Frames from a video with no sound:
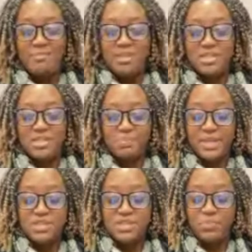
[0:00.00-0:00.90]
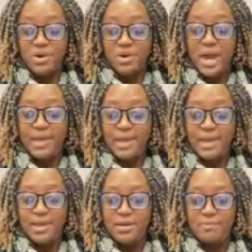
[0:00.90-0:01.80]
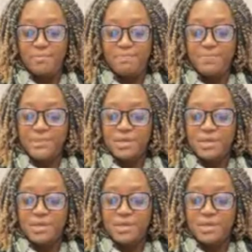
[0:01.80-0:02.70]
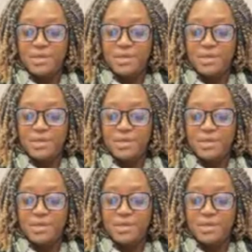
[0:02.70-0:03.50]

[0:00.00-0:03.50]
really forcing myself